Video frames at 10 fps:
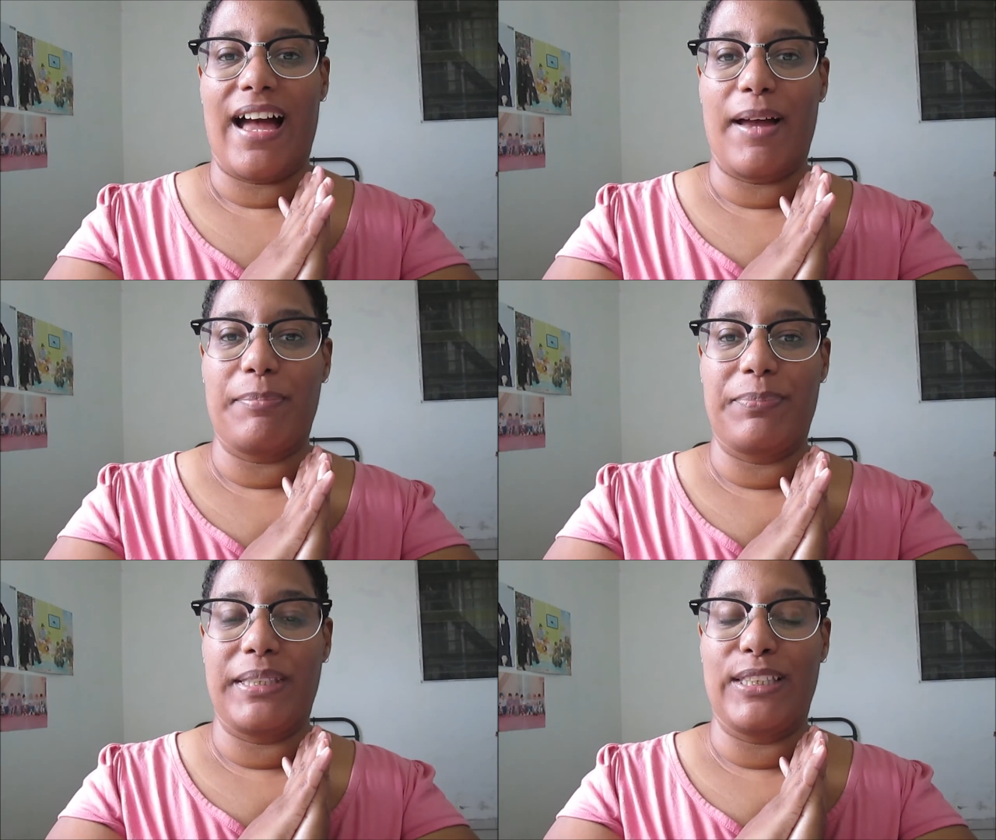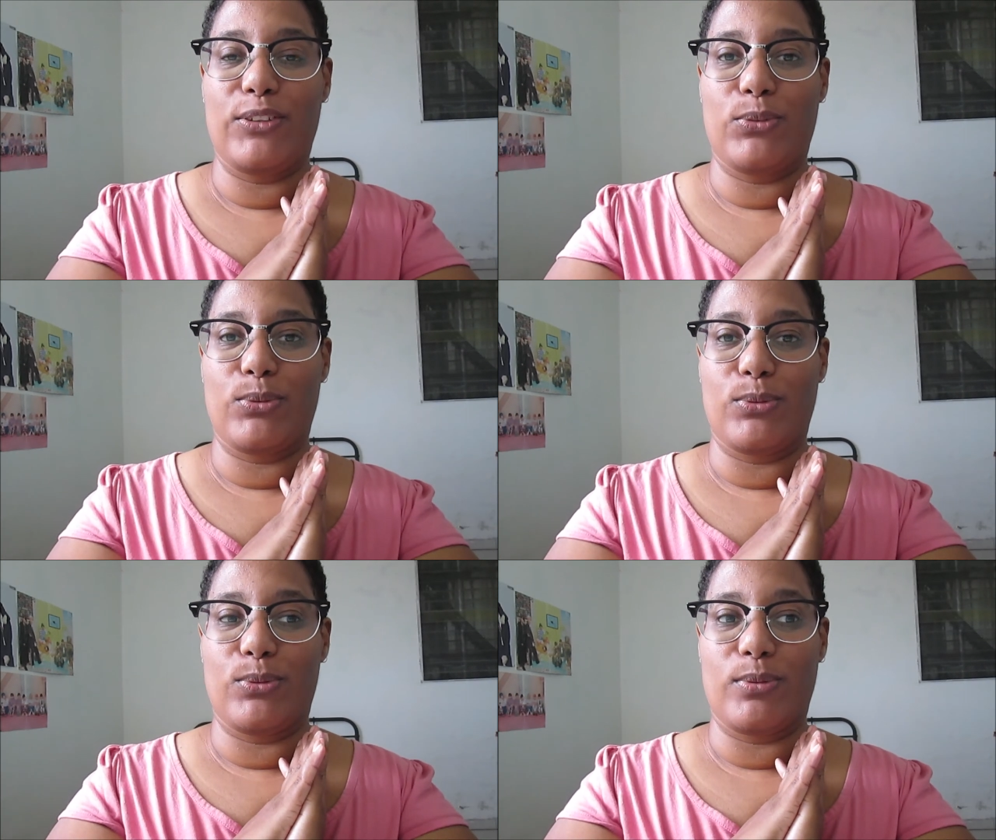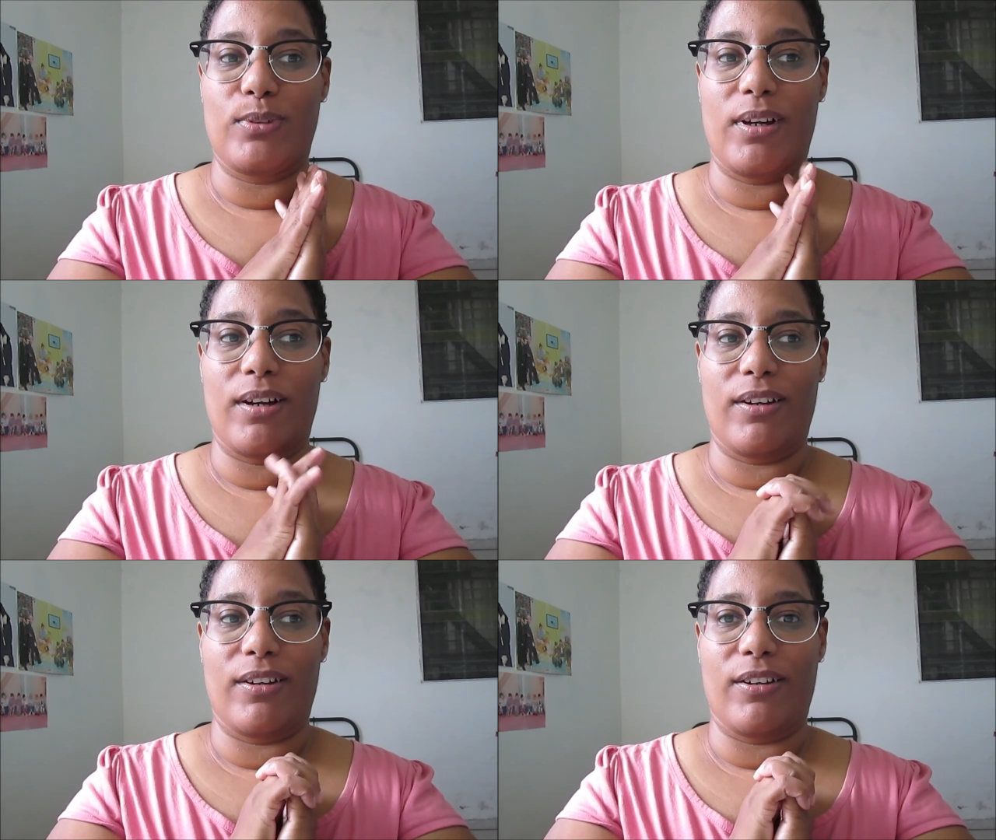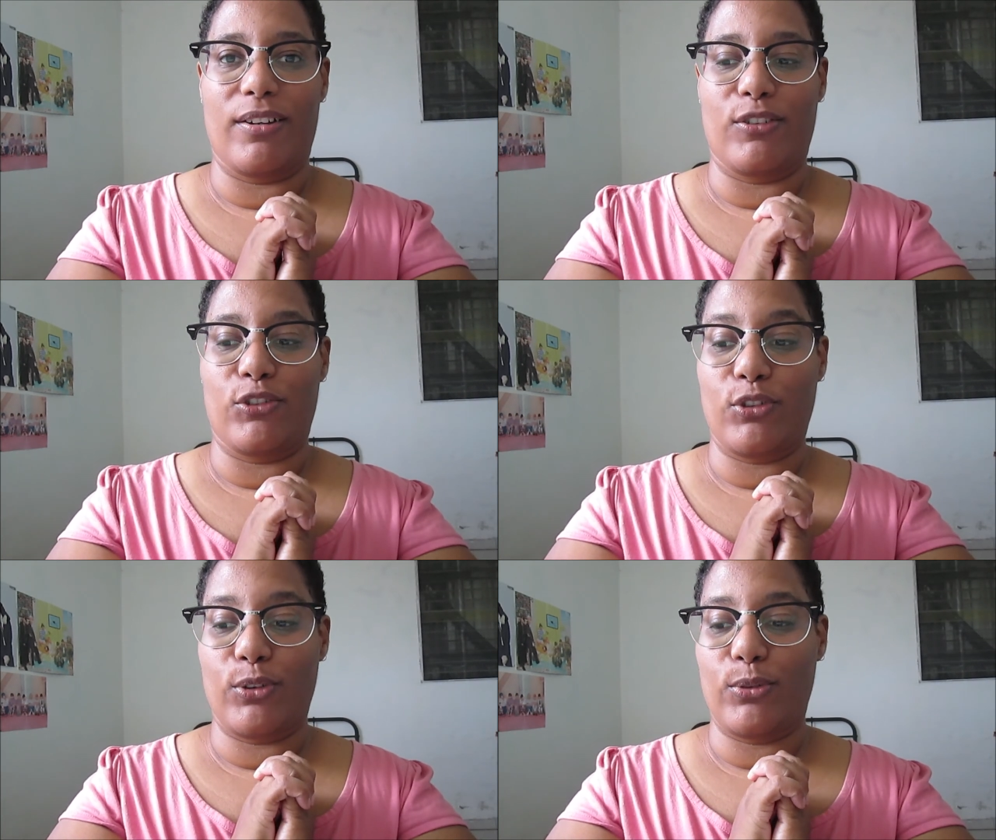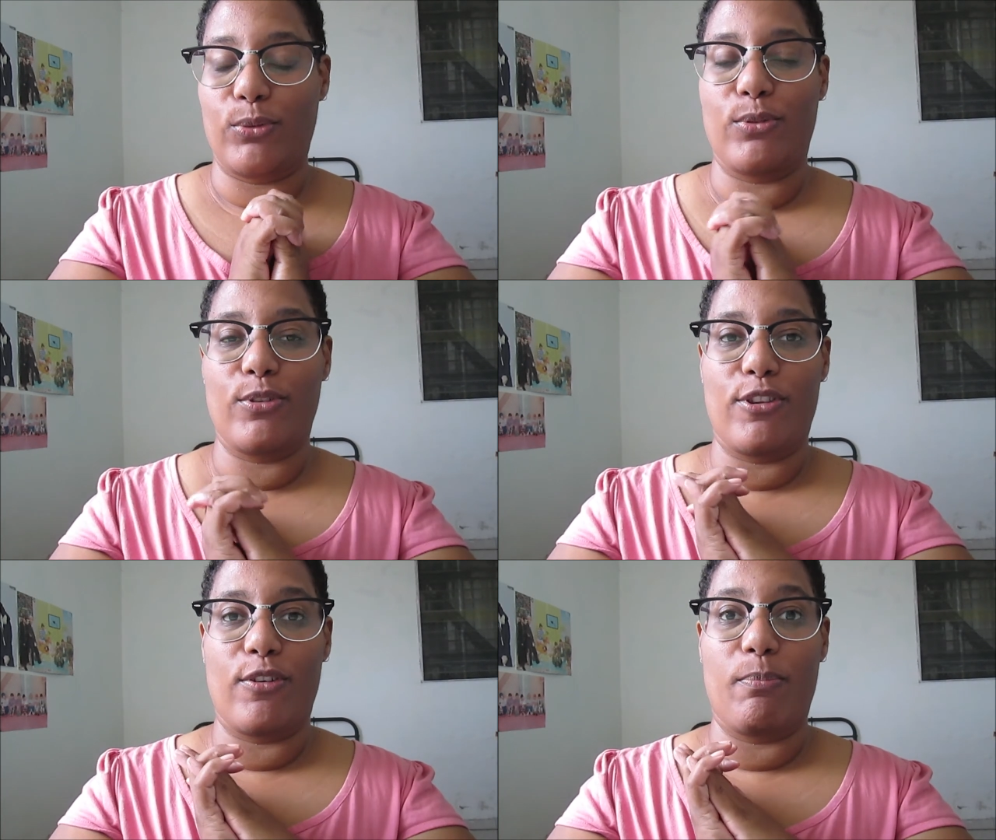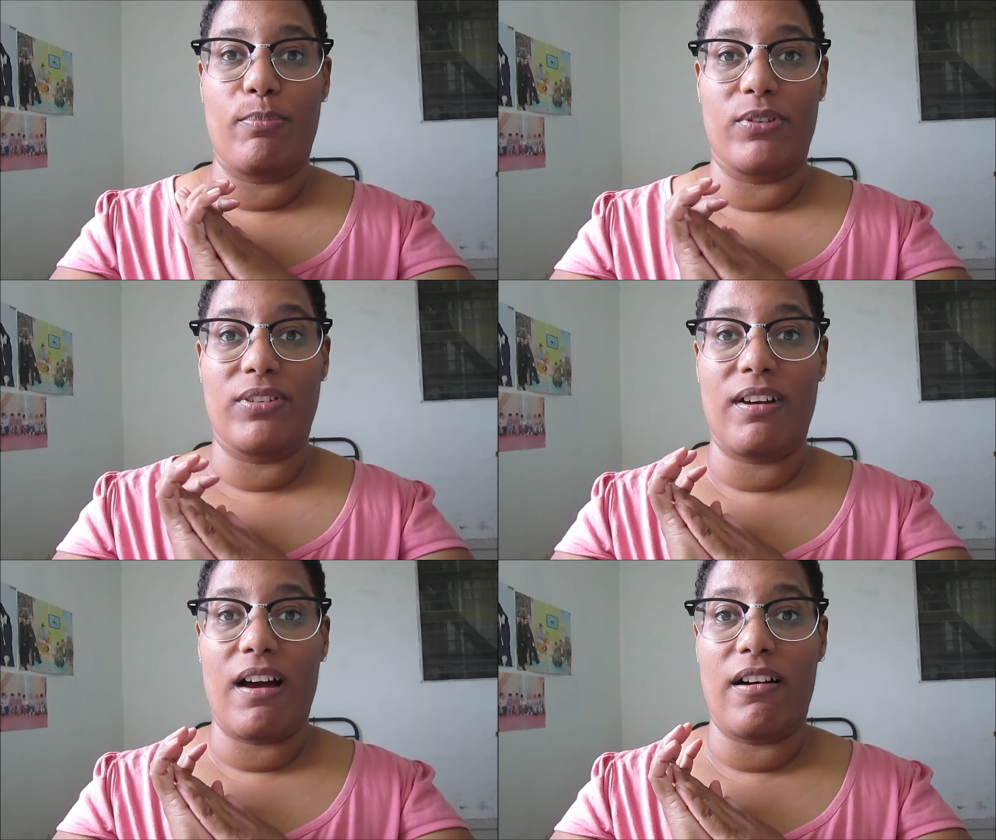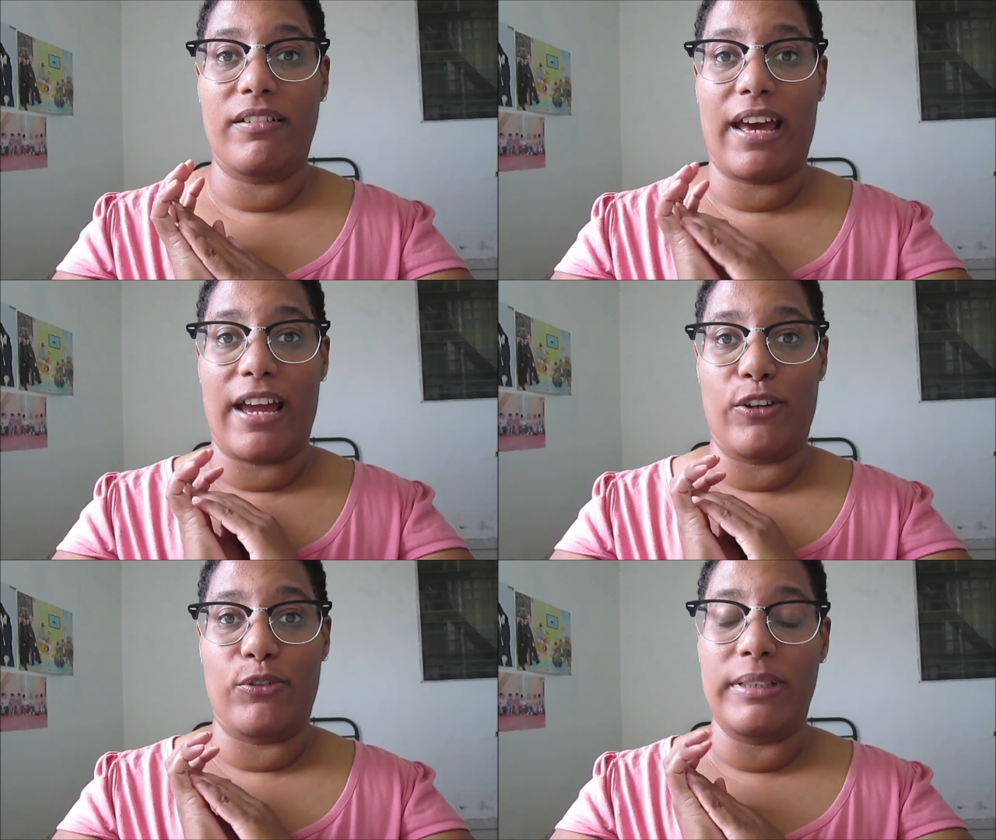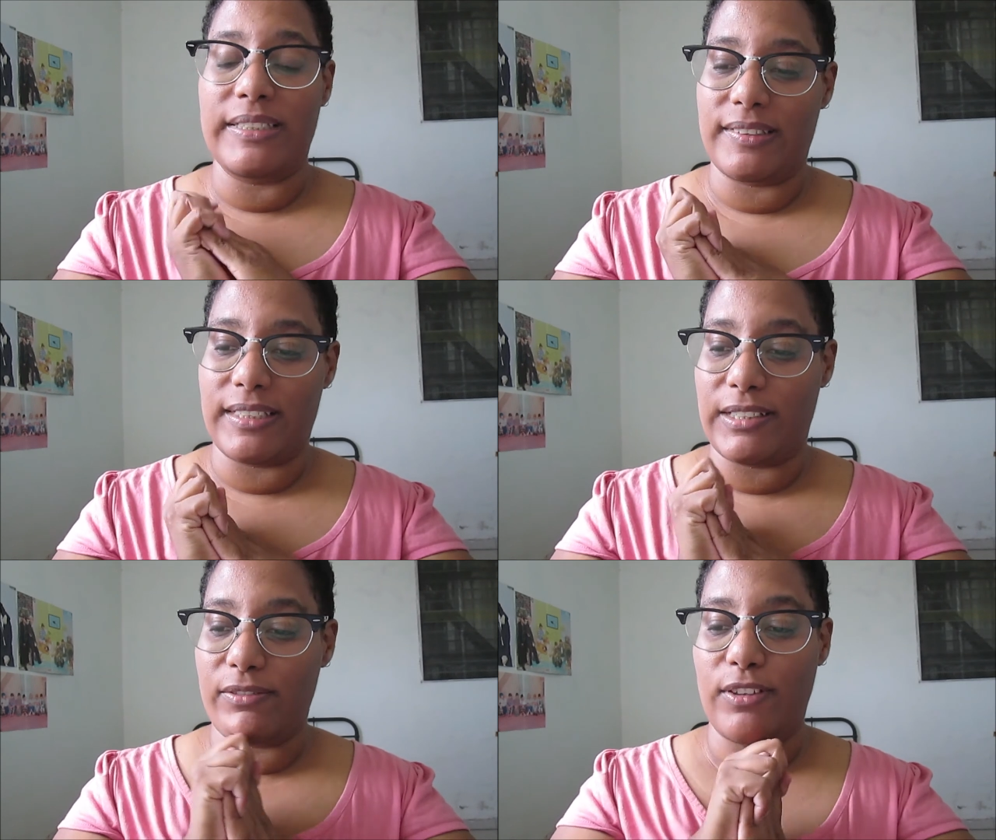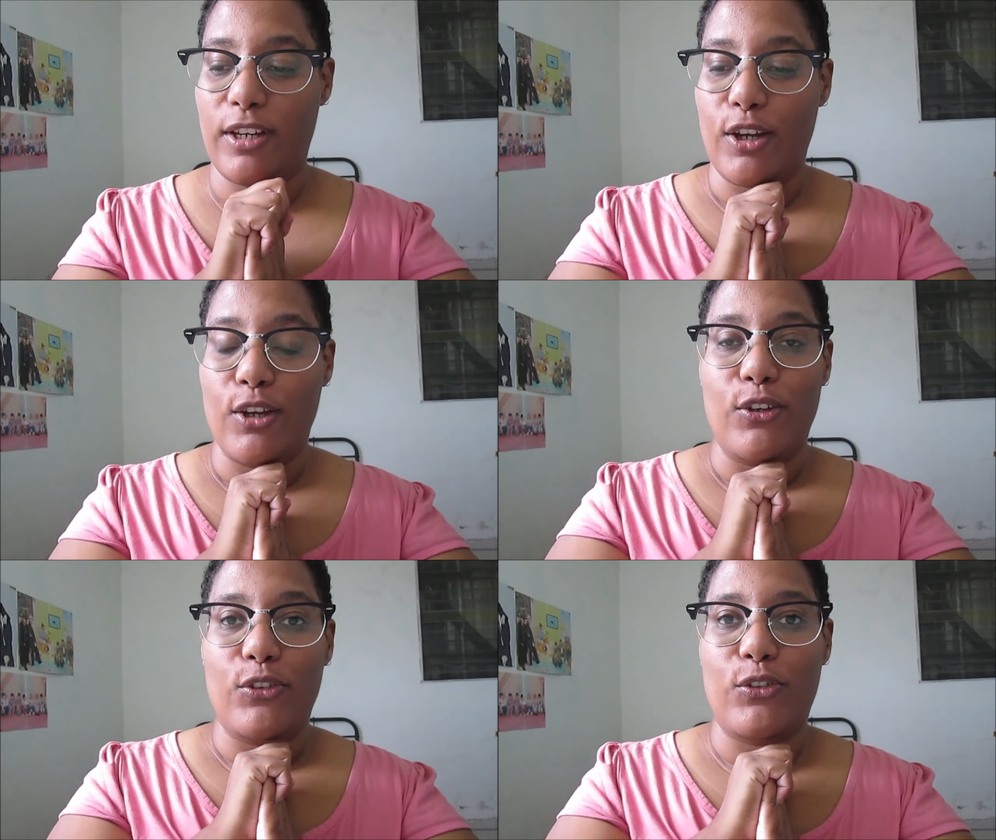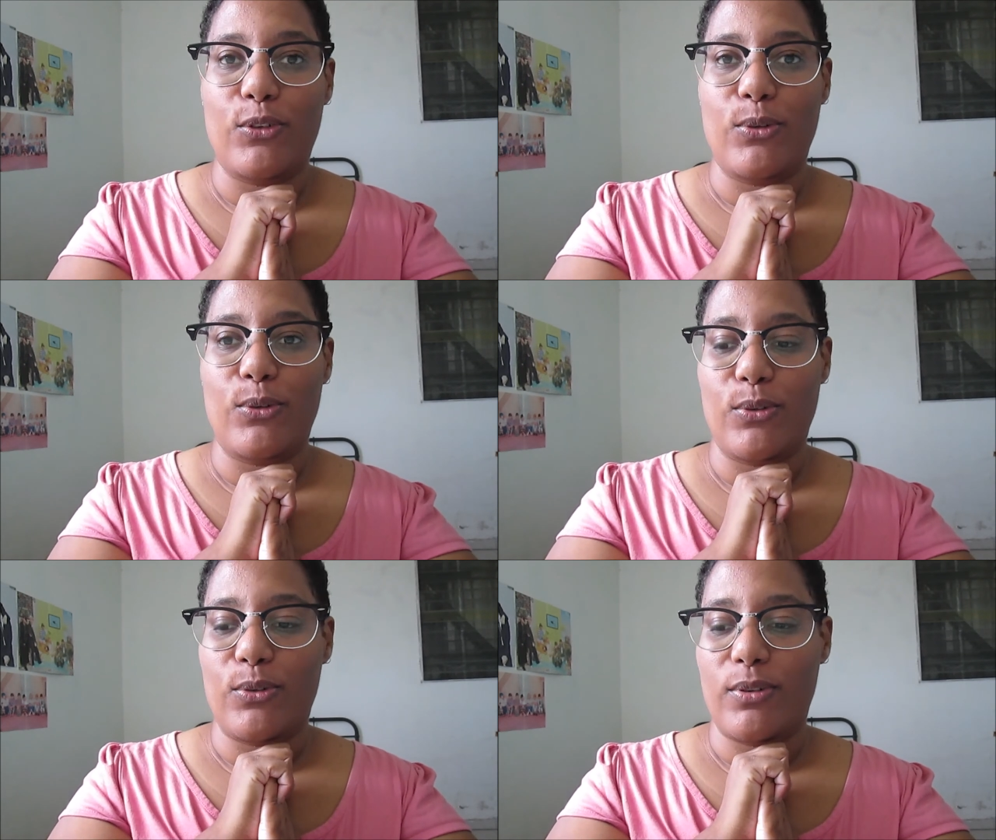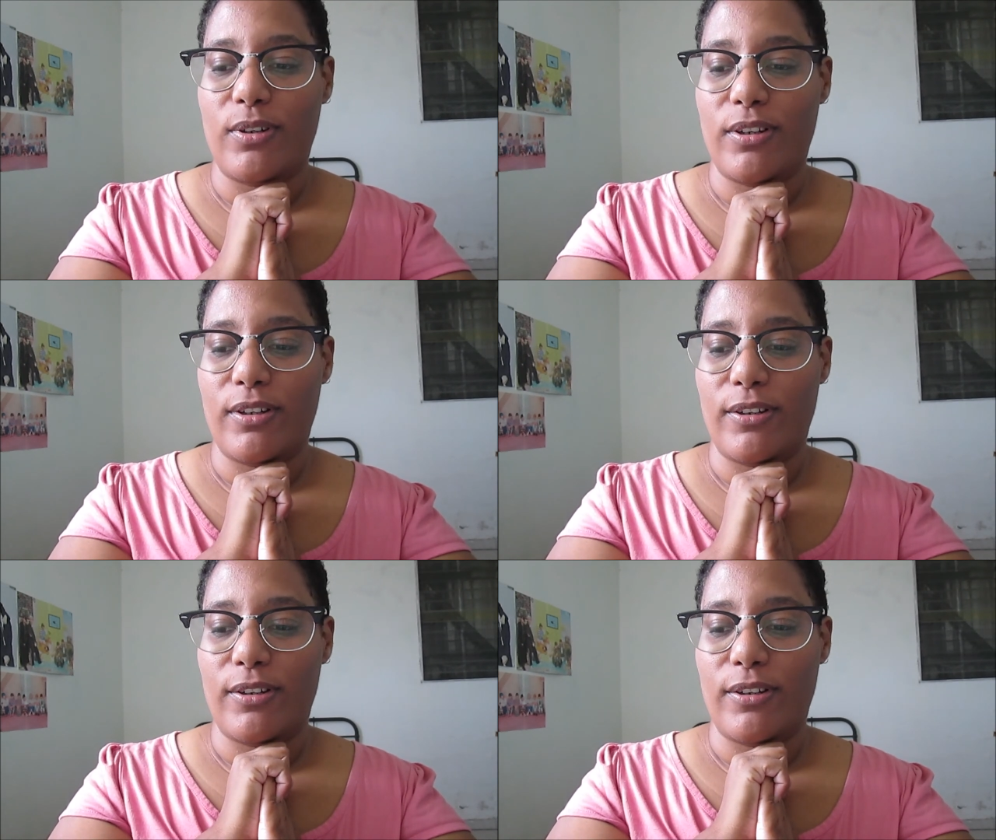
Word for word: happy to show you the postcard I received. So